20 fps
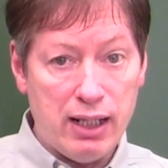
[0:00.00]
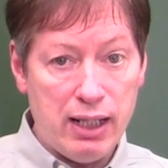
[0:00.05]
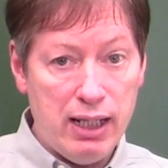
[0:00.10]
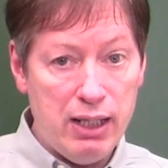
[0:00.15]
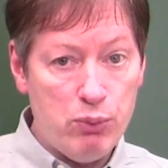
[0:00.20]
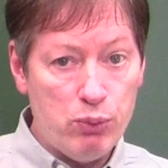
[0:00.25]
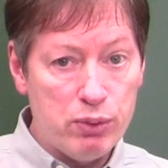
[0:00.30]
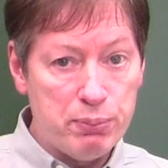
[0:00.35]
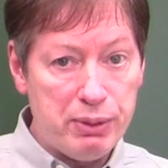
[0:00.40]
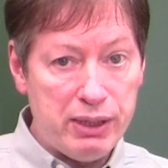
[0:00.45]

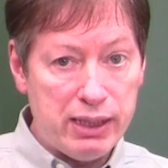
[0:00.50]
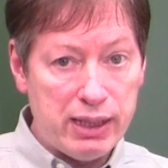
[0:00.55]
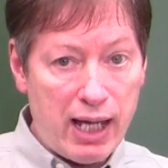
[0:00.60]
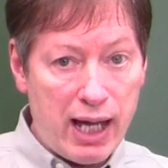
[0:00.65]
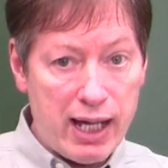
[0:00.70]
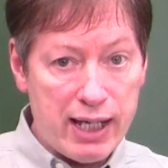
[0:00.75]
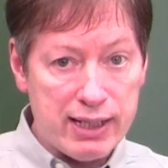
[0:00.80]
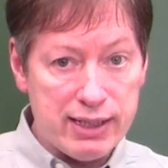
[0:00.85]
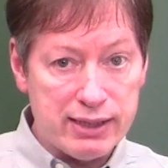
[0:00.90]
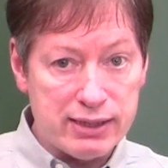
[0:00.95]
it would be
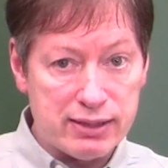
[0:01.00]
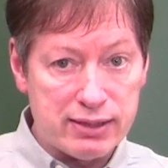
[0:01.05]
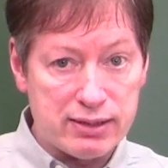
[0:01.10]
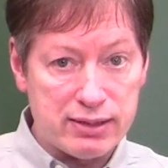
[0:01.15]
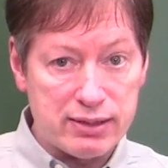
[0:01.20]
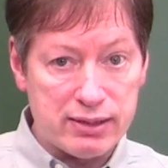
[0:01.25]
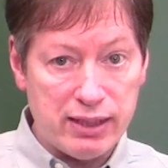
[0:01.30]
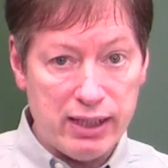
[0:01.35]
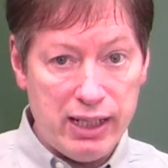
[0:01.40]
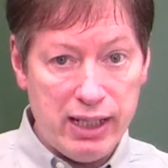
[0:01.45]

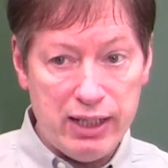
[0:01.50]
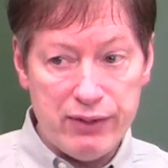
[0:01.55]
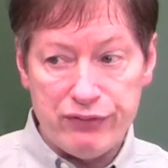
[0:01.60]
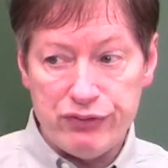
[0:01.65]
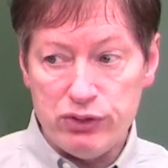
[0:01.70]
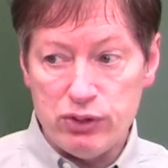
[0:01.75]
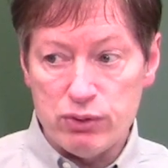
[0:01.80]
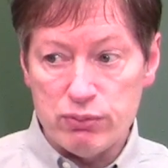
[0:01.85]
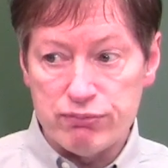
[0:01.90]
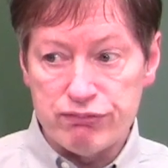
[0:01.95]
nice
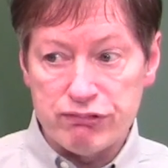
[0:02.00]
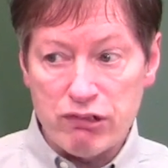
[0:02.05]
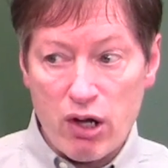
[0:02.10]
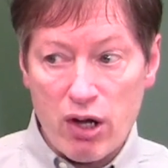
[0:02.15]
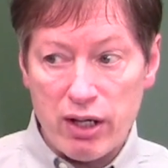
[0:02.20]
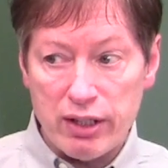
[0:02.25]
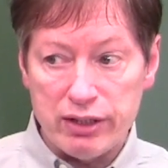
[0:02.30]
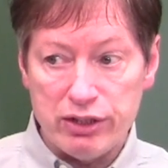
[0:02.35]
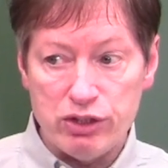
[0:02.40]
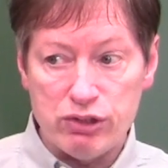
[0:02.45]
if you
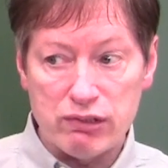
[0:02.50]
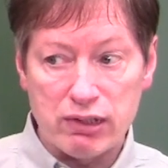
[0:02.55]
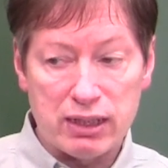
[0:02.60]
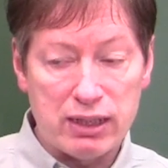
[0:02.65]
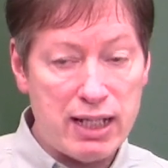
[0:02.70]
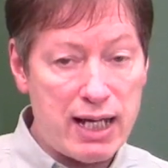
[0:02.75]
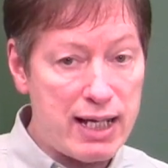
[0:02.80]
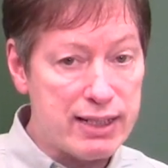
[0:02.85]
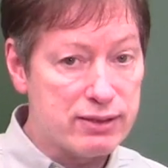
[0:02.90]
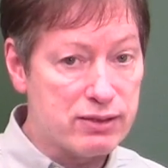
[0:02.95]
brought your
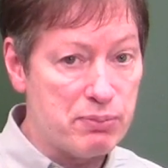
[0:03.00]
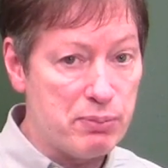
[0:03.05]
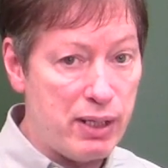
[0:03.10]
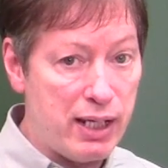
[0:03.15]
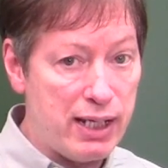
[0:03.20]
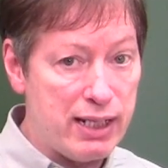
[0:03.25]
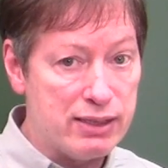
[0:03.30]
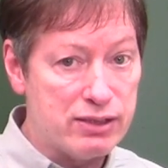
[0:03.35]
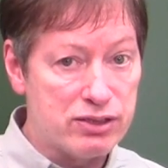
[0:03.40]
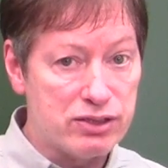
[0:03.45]

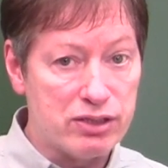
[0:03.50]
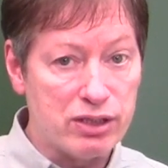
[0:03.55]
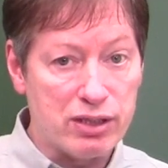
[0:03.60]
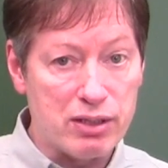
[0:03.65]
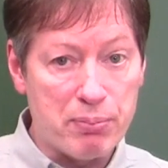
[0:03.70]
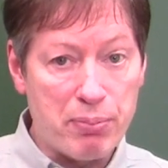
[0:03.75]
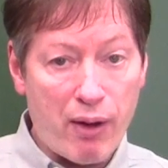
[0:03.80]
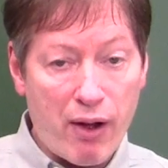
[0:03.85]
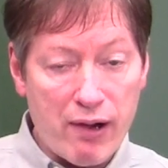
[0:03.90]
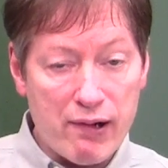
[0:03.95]
classmates to
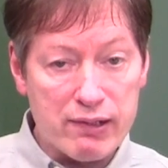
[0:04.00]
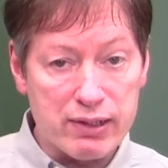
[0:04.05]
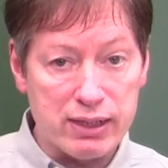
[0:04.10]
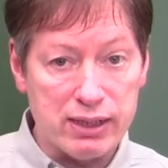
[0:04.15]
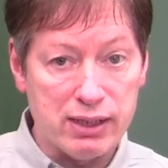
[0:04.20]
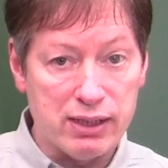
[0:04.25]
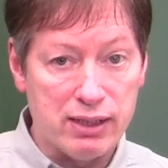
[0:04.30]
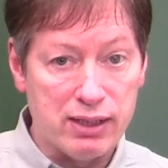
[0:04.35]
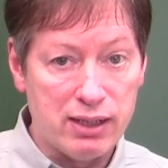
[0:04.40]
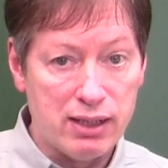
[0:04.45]
the
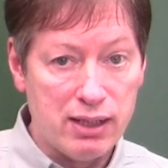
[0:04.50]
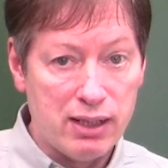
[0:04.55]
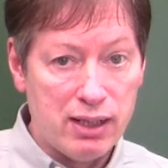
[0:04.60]
party.